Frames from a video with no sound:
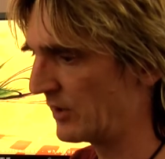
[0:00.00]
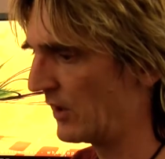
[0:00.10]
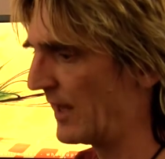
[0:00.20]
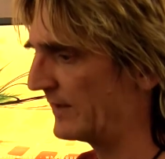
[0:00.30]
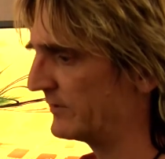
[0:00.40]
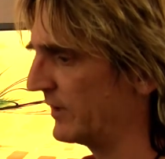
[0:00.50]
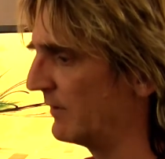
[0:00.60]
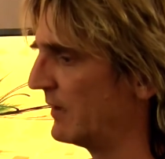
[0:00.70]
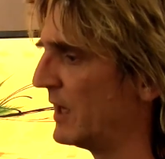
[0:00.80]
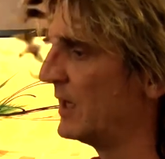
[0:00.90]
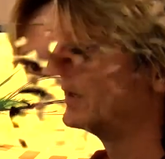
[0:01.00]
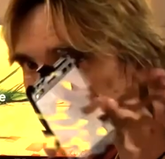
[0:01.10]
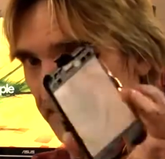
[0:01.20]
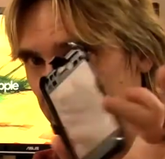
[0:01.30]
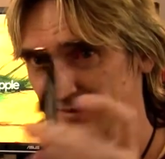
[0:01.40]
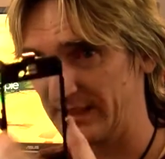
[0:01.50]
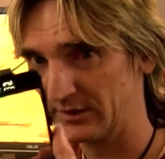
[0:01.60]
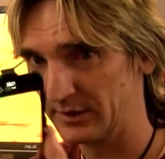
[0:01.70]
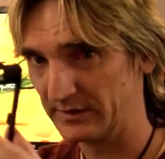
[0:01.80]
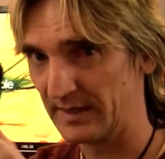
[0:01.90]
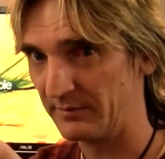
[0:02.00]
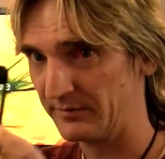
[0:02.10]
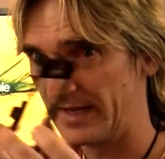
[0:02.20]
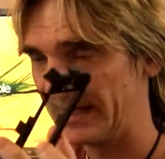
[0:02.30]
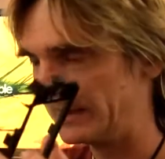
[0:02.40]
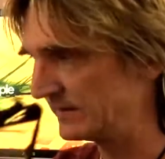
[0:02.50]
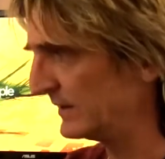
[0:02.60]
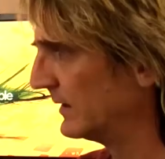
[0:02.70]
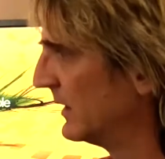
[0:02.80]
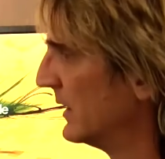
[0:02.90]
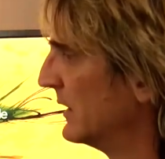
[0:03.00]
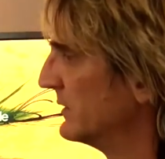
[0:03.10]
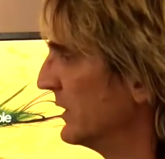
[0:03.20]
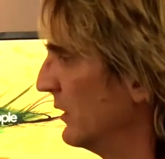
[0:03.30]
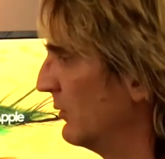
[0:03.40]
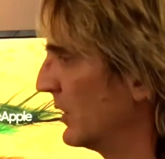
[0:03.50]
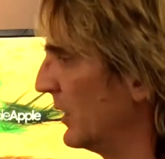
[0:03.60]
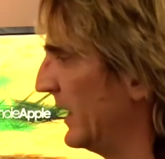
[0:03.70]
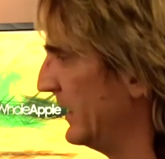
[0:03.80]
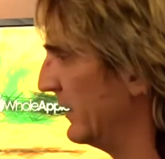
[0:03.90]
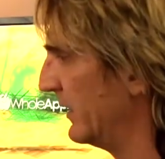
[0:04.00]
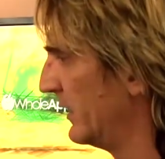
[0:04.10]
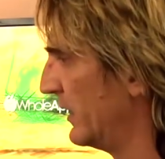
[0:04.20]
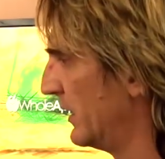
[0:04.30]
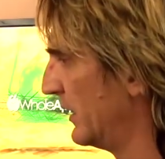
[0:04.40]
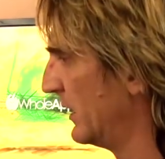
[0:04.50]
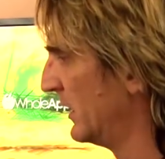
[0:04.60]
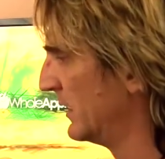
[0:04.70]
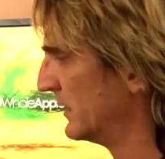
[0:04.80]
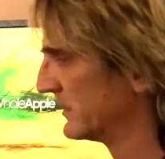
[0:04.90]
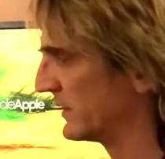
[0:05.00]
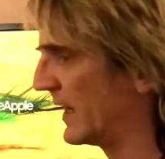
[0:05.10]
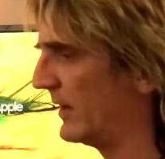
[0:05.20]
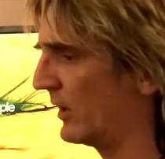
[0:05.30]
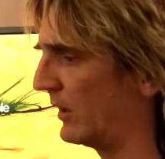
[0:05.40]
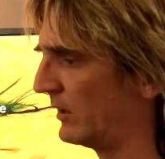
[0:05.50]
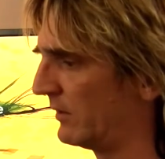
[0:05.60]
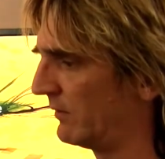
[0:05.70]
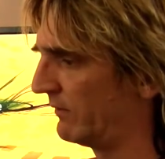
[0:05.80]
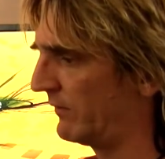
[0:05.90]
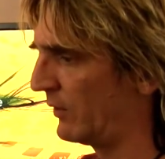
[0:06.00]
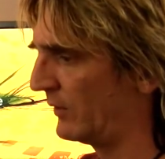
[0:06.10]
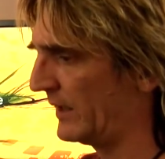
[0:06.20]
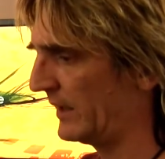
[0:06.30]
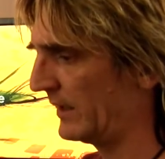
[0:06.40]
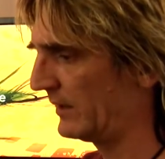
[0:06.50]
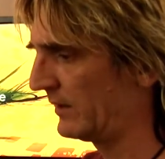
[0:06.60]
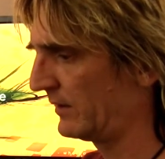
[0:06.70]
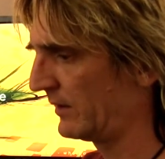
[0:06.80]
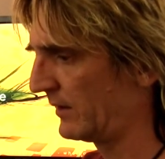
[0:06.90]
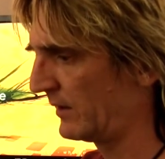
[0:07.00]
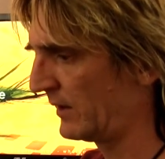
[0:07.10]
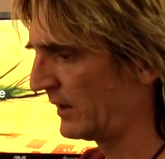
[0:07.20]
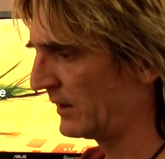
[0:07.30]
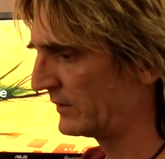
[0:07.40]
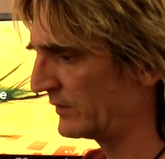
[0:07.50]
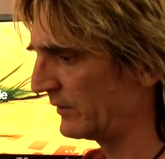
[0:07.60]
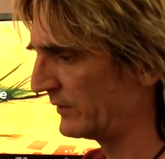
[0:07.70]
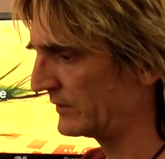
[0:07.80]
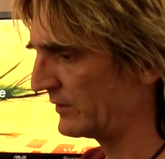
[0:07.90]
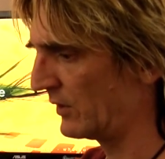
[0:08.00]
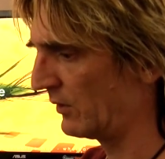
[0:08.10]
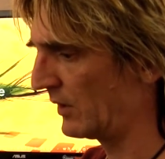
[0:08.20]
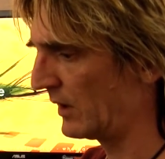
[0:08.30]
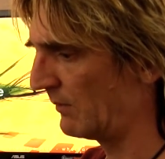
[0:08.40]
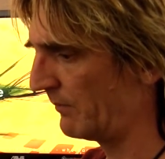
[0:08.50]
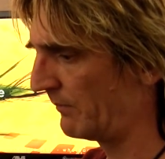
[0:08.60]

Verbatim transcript: and all that stuff. I mean, take a look. That was that easy. So we'll go ahead and slide our phone in. So there is no